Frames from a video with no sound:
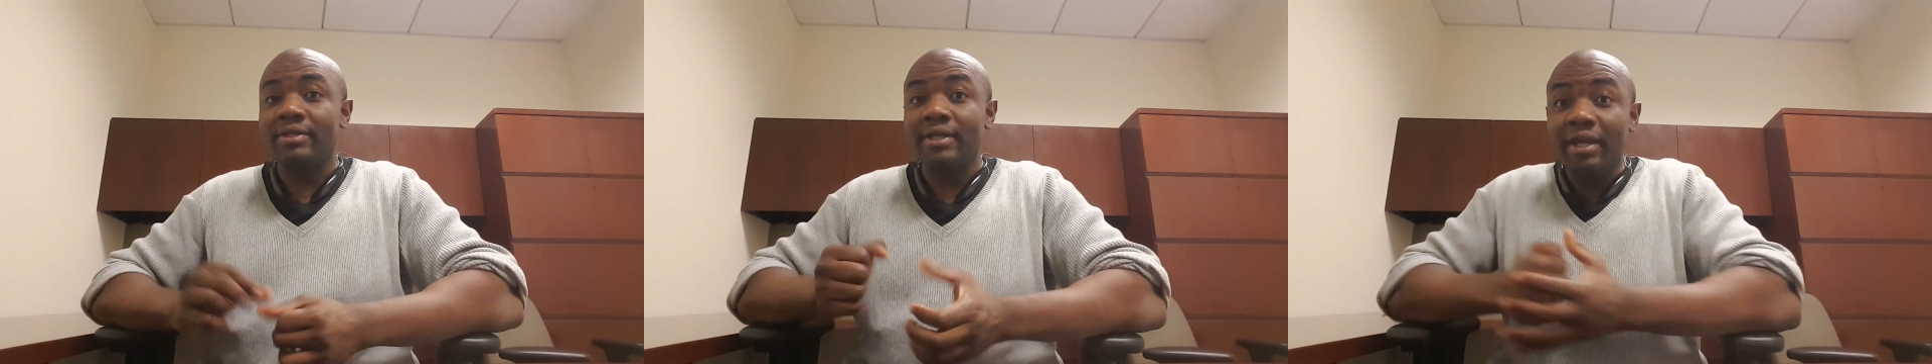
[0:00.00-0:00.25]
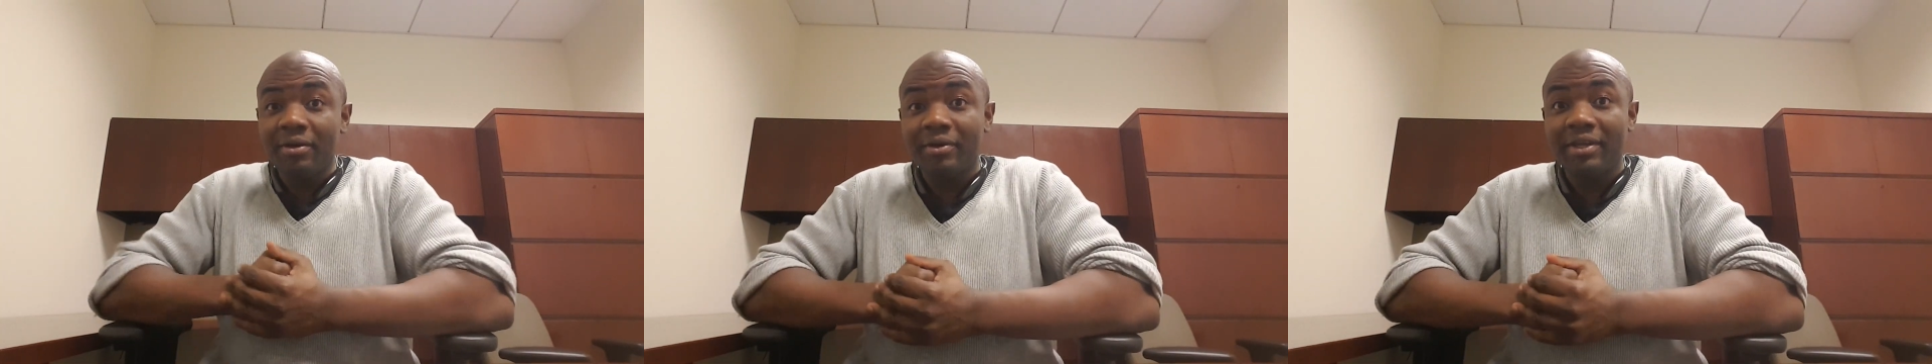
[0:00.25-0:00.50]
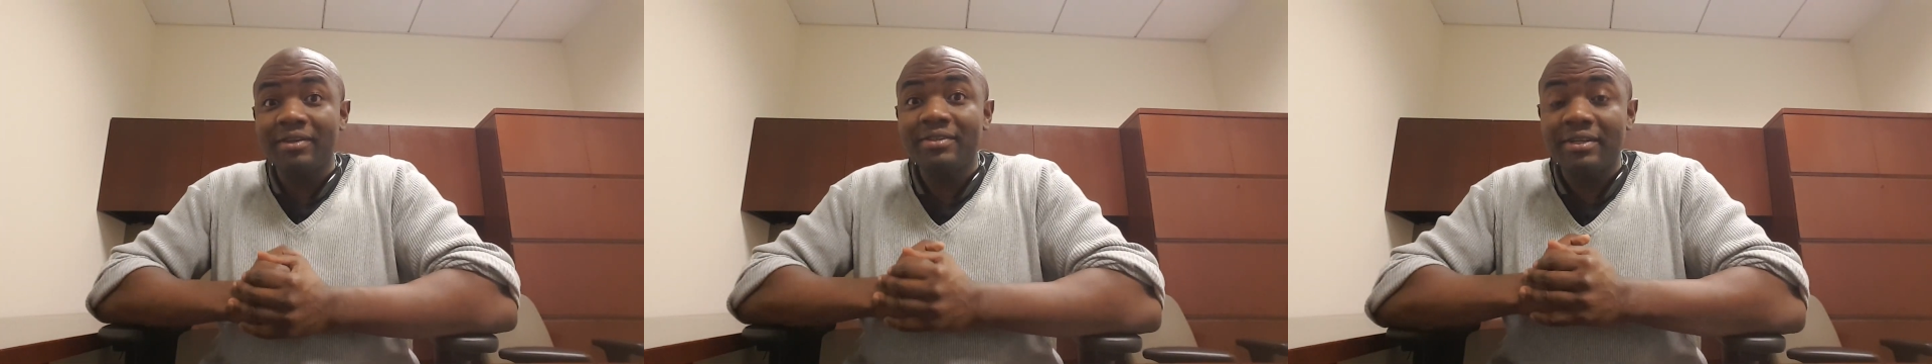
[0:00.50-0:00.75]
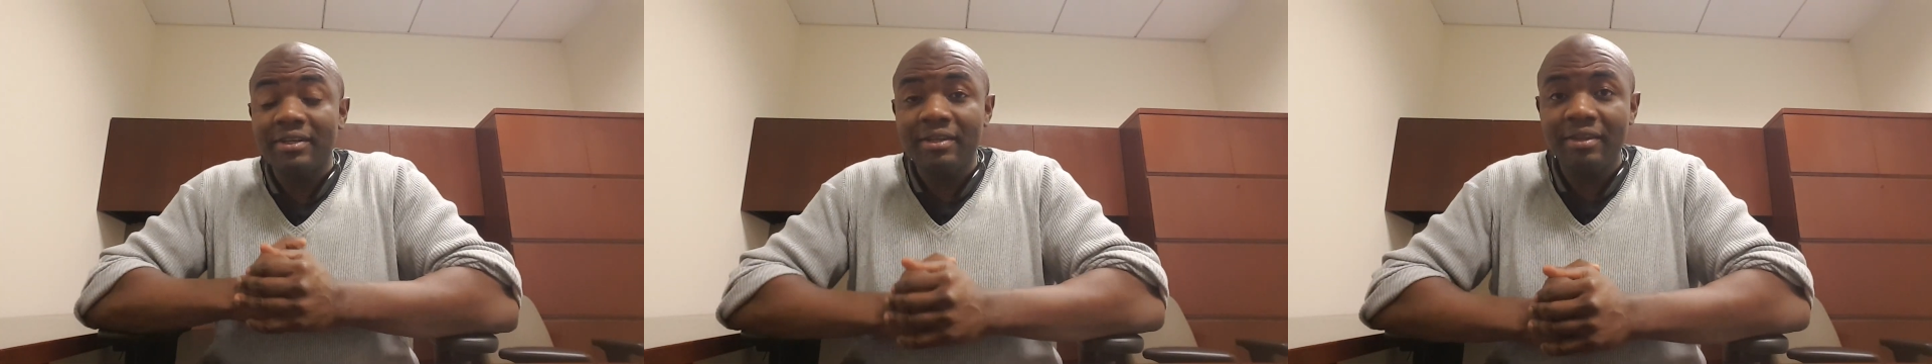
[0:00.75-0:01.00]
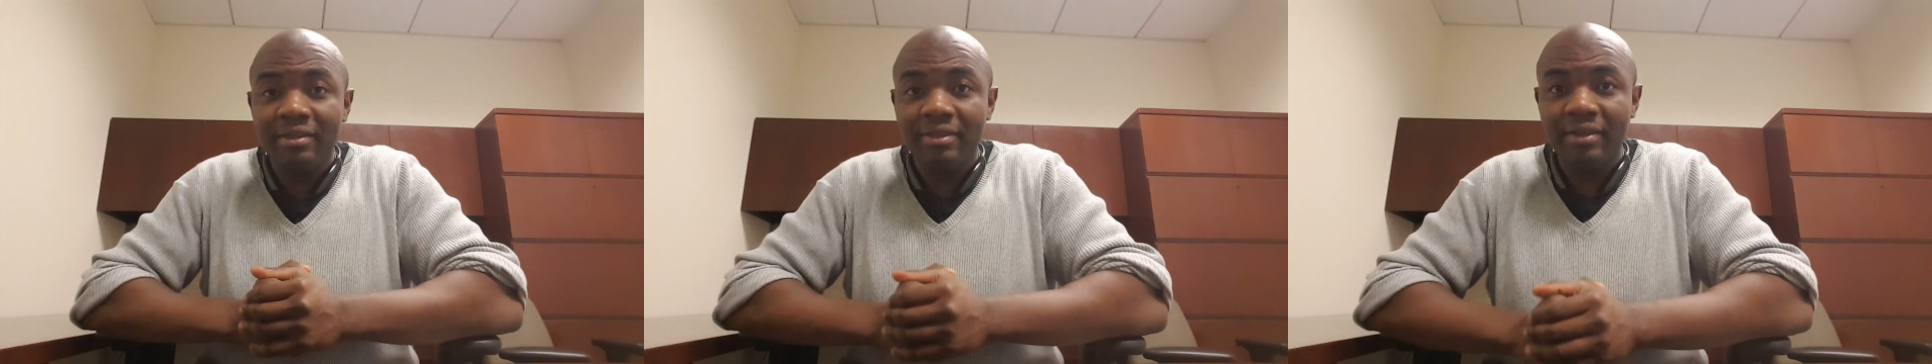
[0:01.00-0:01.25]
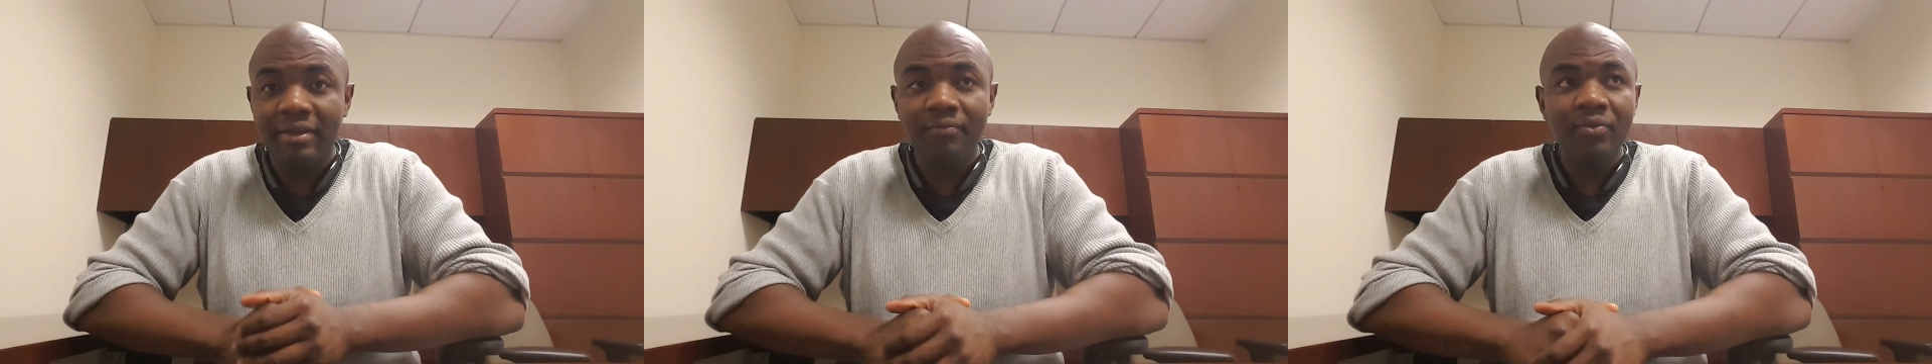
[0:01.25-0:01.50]
Now, here's another
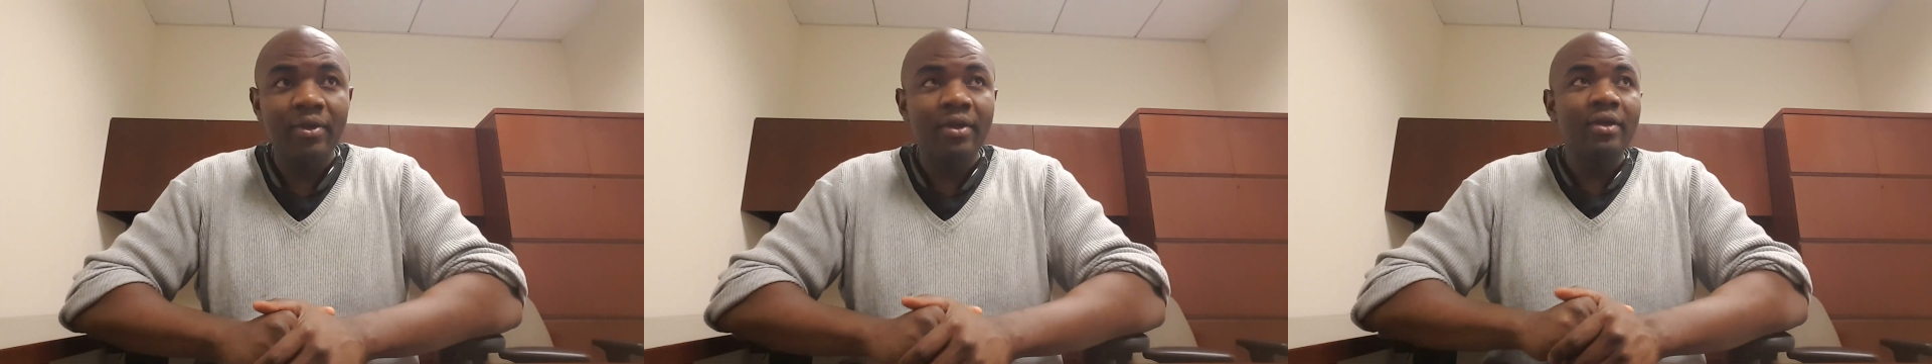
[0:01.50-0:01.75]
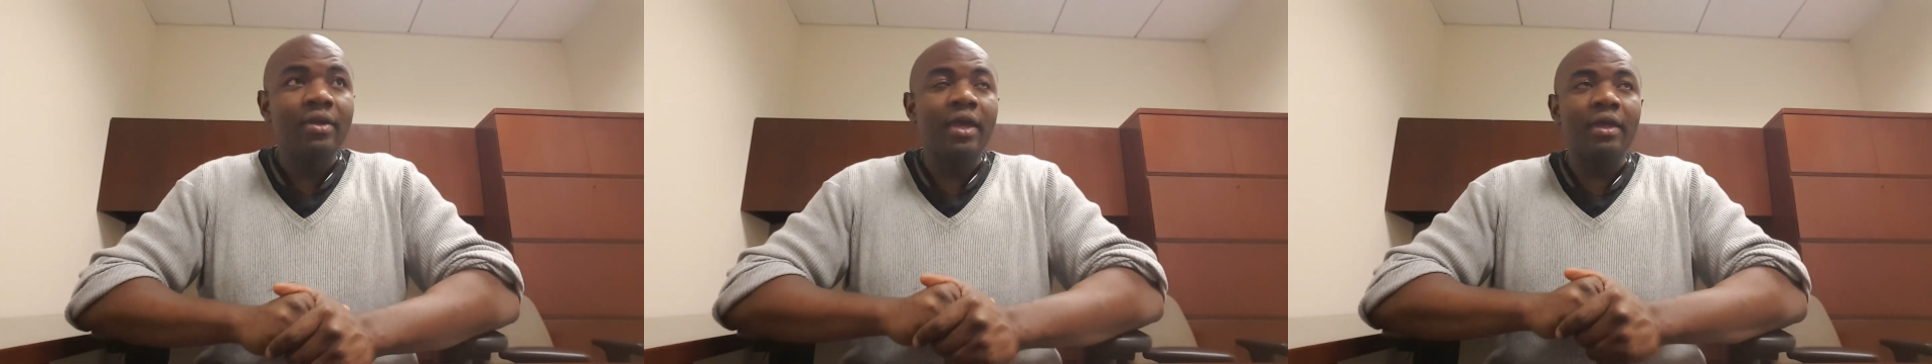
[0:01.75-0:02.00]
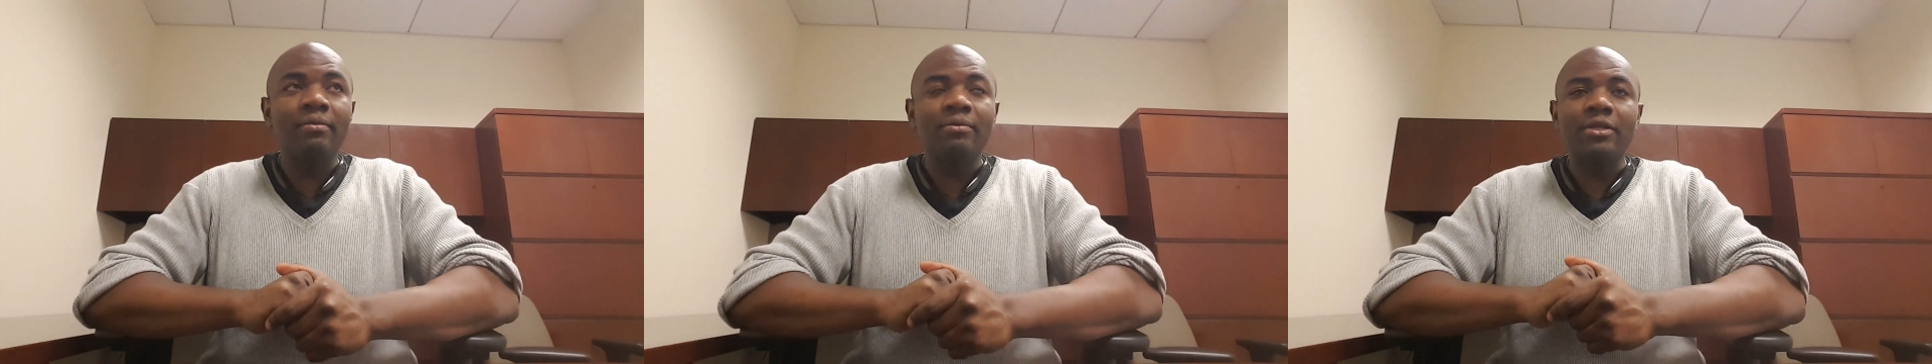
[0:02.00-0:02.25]
thing, and